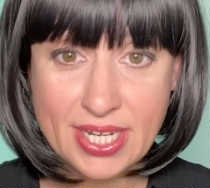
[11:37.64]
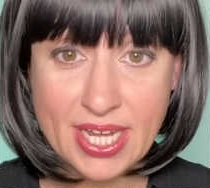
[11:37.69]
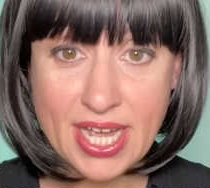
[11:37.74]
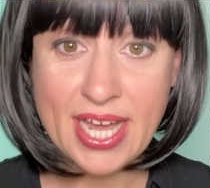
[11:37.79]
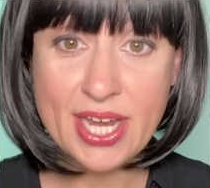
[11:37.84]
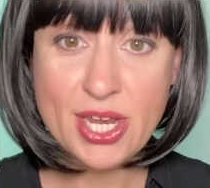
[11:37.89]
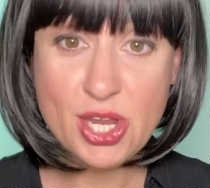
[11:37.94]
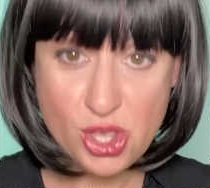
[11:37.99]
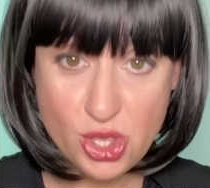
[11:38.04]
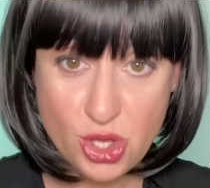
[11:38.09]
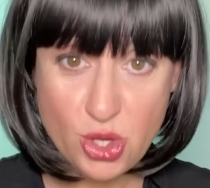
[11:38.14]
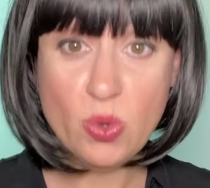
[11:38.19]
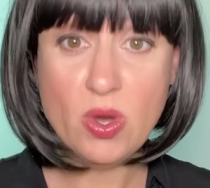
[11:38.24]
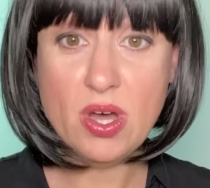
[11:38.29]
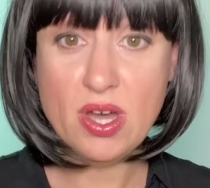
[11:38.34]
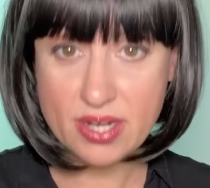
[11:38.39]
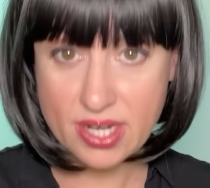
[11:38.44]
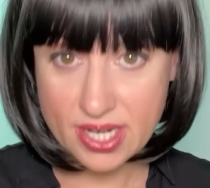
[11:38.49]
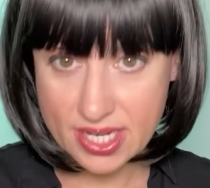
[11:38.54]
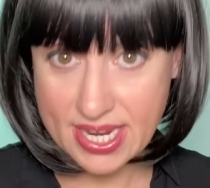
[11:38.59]
and you
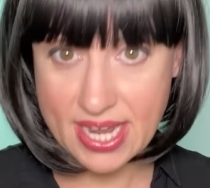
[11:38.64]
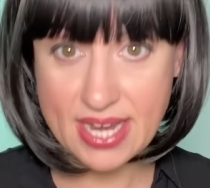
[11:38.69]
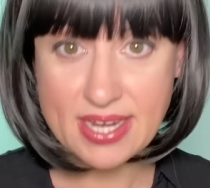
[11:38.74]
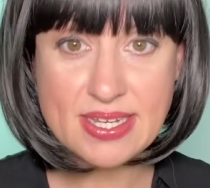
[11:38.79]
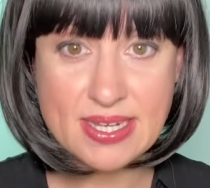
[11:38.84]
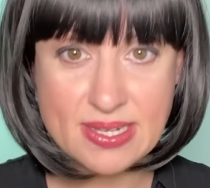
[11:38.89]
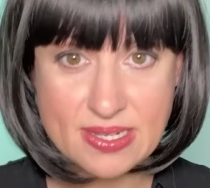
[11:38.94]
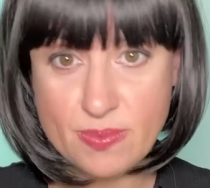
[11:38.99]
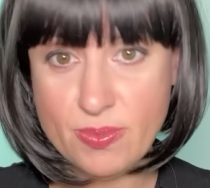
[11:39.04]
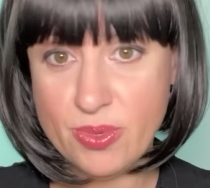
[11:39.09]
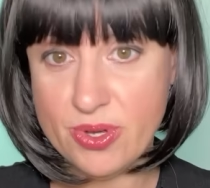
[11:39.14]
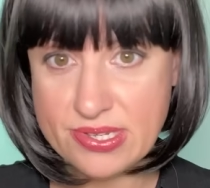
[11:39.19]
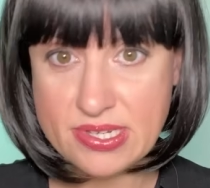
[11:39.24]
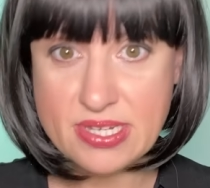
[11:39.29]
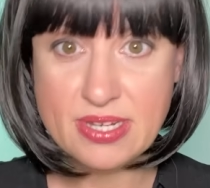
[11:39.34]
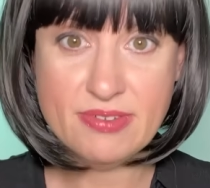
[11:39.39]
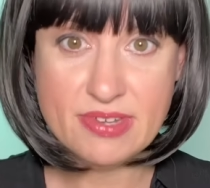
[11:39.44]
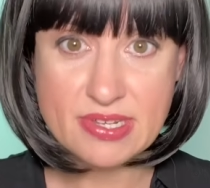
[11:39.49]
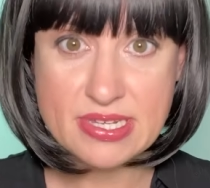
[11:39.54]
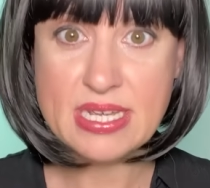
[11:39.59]
are connected to
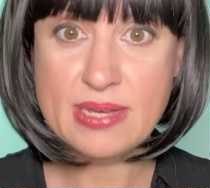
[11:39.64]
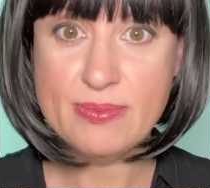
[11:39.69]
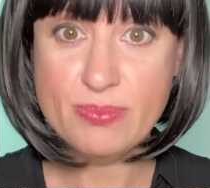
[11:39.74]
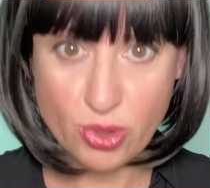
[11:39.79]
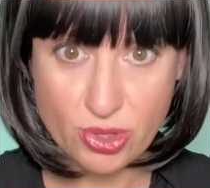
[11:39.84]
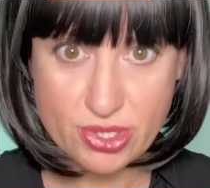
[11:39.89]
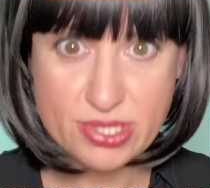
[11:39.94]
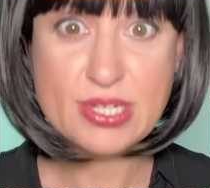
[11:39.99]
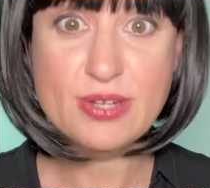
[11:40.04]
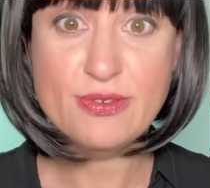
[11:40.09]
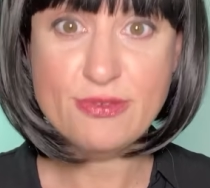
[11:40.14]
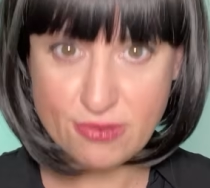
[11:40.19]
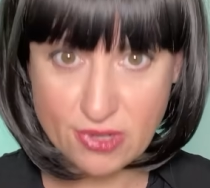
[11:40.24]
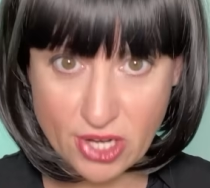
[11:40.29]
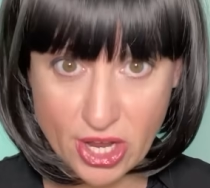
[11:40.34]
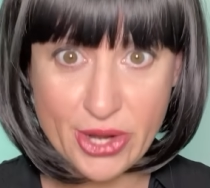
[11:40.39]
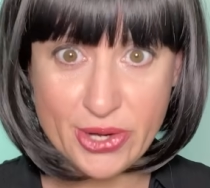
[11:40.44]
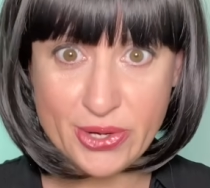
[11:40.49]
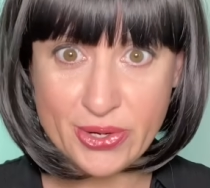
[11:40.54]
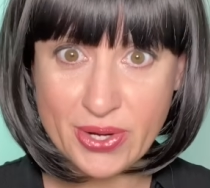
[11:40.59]
positivity and positive
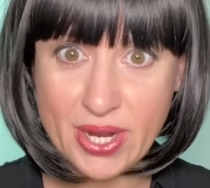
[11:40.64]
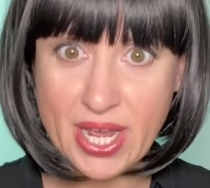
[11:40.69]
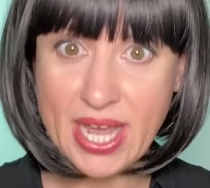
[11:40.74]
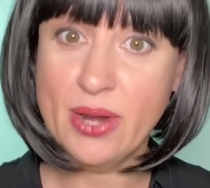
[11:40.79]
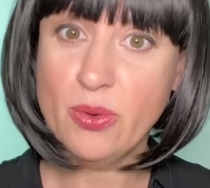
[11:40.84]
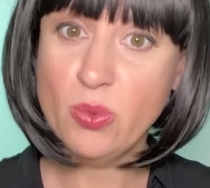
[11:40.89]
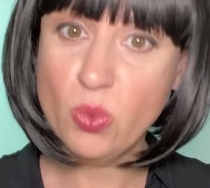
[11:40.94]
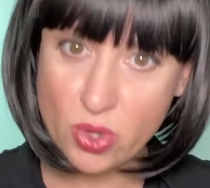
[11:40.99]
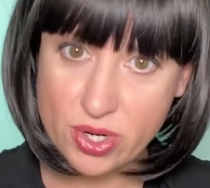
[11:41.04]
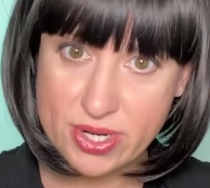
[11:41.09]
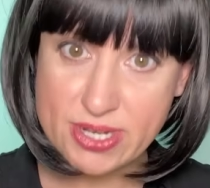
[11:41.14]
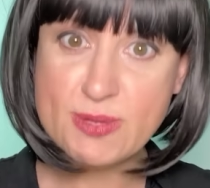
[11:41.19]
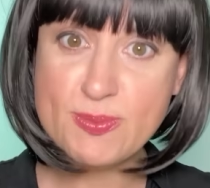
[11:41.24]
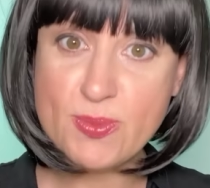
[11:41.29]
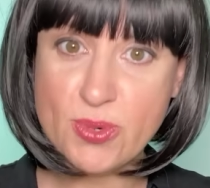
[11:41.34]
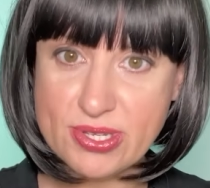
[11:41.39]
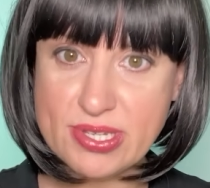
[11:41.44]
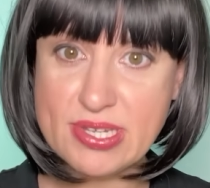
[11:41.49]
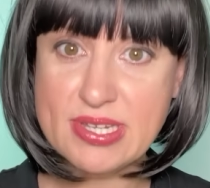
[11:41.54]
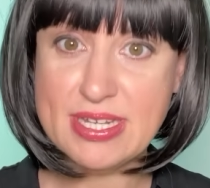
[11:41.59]
flow. And what is
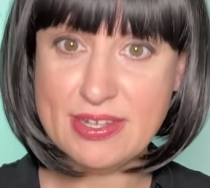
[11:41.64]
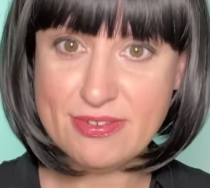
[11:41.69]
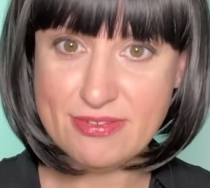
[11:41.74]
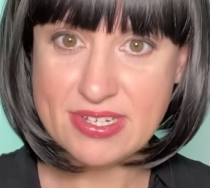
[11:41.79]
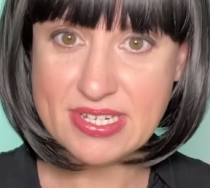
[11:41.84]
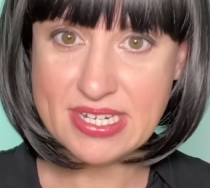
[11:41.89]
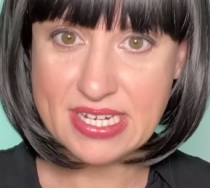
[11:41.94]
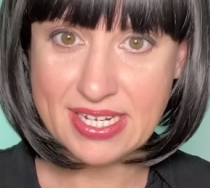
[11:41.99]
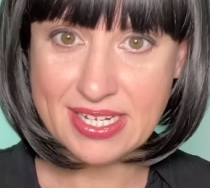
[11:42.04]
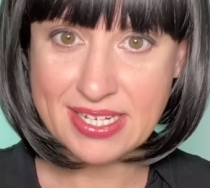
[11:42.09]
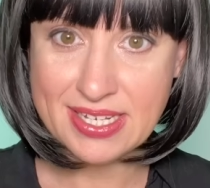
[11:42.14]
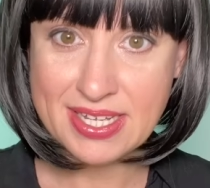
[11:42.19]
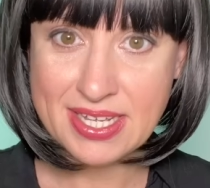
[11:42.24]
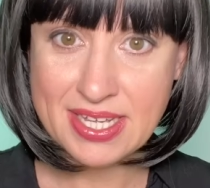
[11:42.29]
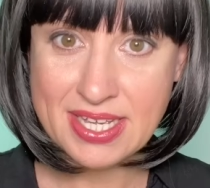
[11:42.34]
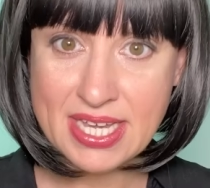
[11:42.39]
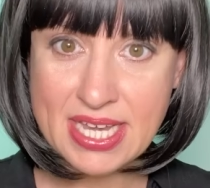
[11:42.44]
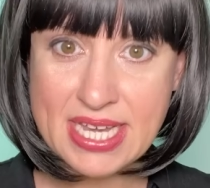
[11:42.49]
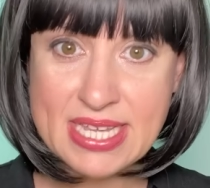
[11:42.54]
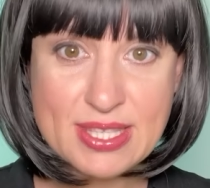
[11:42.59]
positivity?
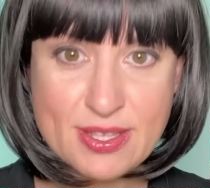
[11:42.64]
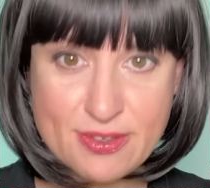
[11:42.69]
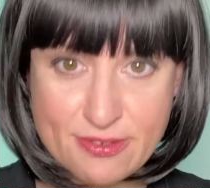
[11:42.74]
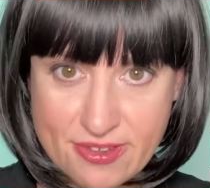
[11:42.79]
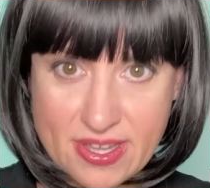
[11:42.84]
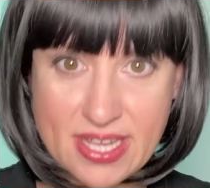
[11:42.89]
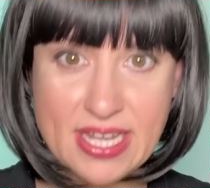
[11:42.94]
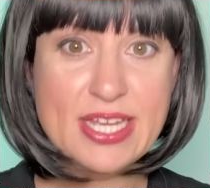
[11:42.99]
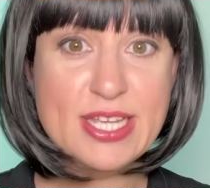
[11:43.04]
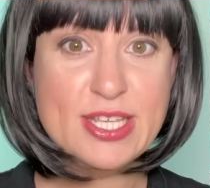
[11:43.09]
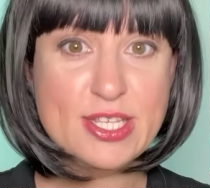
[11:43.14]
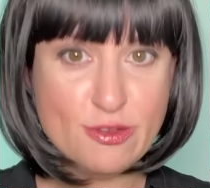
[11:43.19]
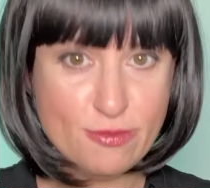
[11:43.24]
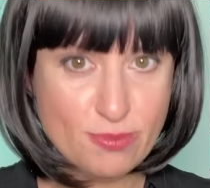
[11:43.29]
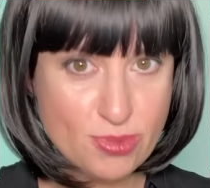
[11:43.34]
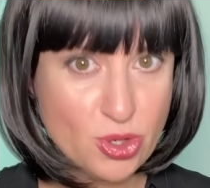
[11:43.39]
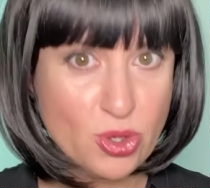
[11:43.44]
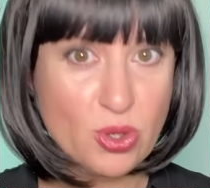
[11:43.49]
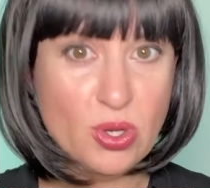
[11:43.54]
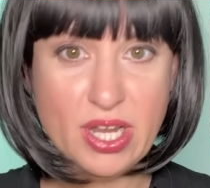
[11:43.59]
It's the feelings of
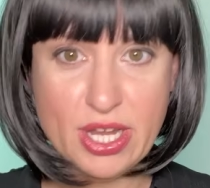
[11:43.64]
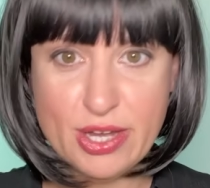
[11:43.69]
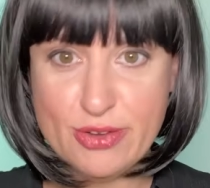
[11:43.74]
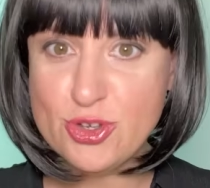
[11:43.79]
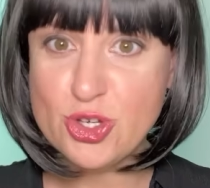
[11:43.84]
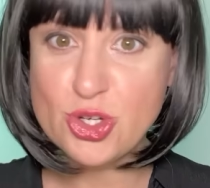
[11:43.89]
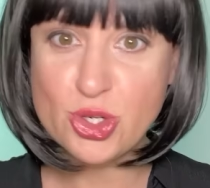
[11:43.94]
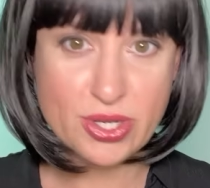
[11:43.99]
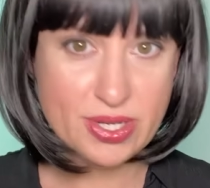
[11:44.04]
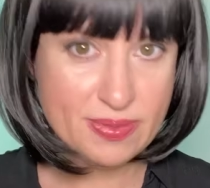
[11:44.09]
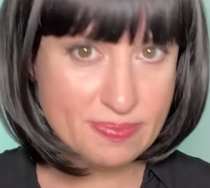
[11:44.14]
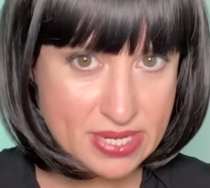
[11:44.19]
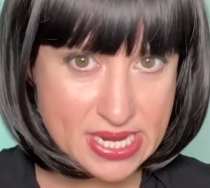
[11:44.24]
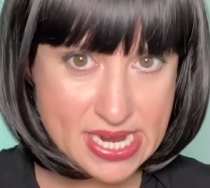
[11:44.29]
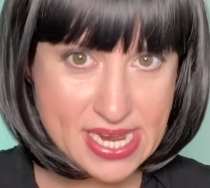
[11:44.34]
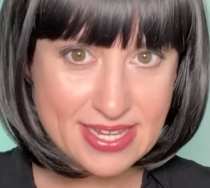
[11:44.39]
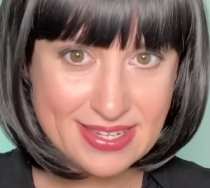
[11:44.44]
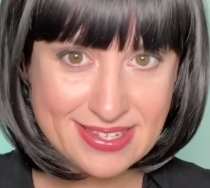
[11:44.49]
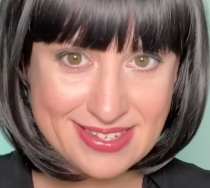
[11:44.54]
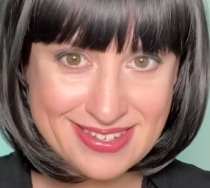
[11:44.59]
pure love, joy, and
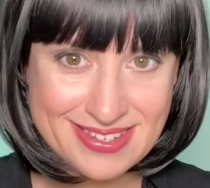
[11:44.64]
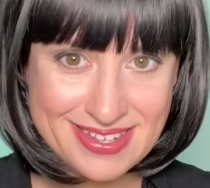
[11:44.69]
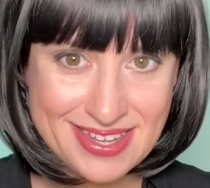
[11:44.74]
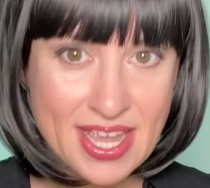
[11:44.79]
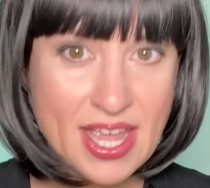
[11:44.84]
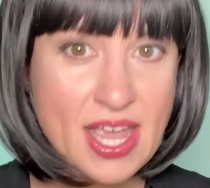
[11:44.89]
peace.